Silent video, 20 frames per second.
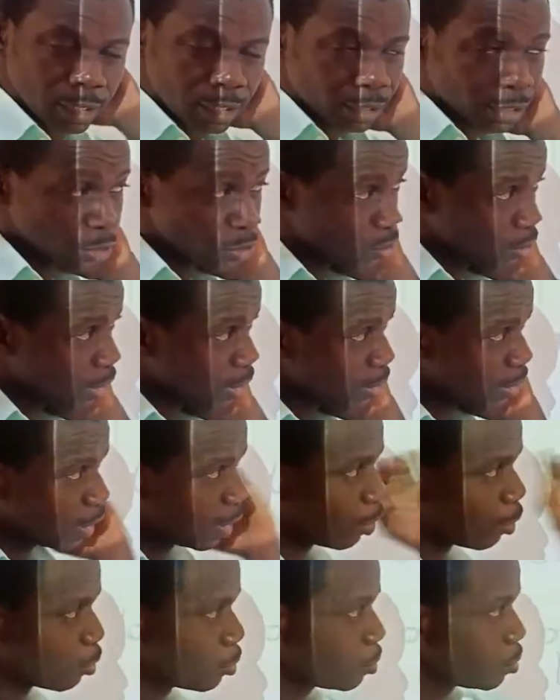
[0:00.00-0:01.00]
This student
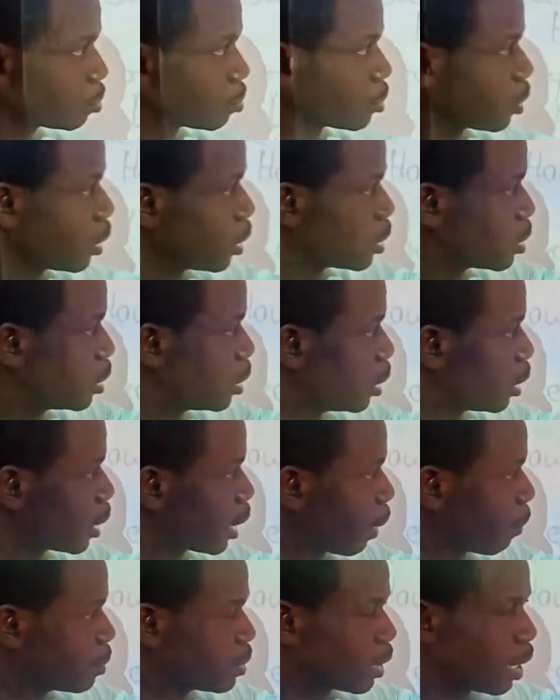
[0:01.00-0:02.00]
now, see the
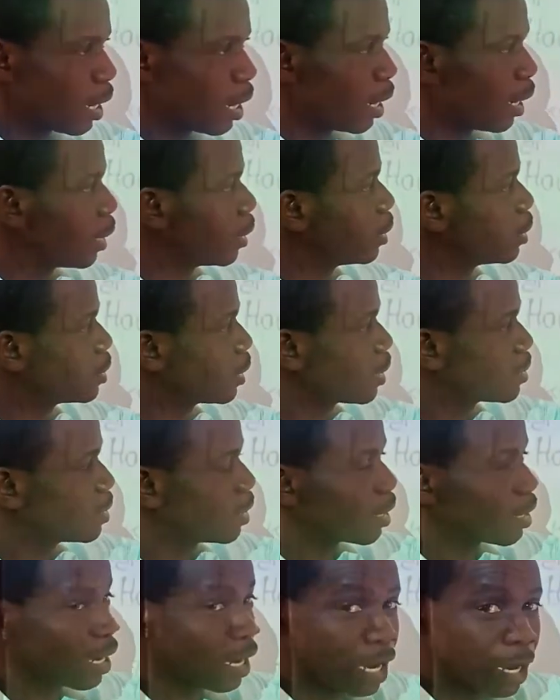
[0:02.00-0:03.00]
capital I, it has
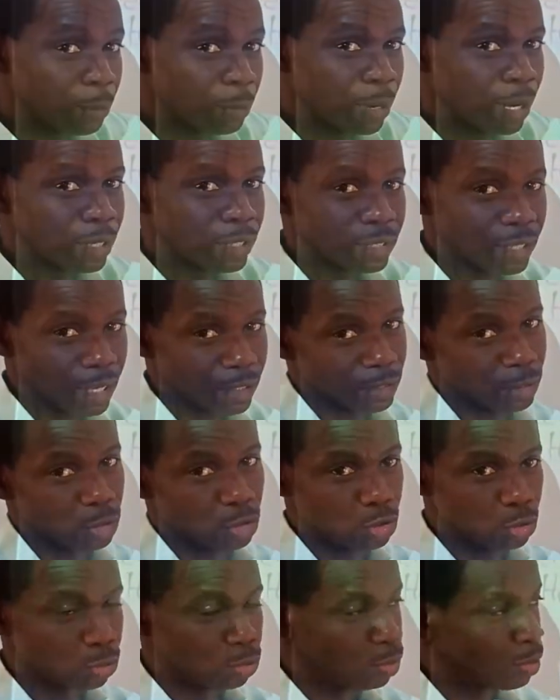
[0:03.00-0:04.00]
a cap and it has a
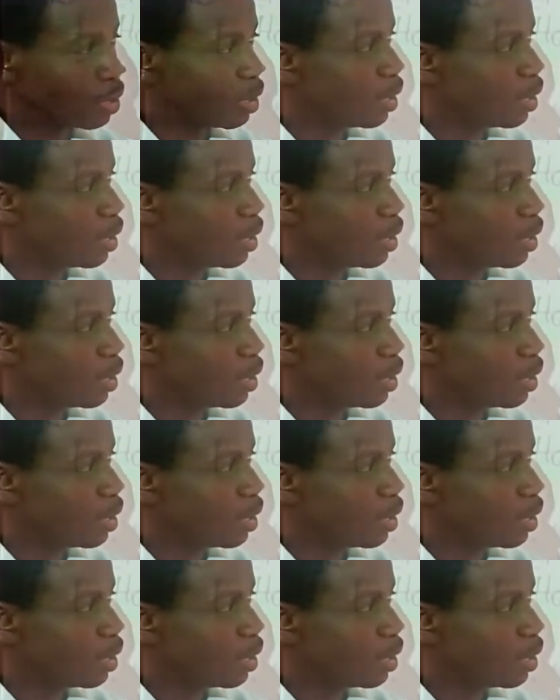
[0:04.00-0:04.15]
shoe.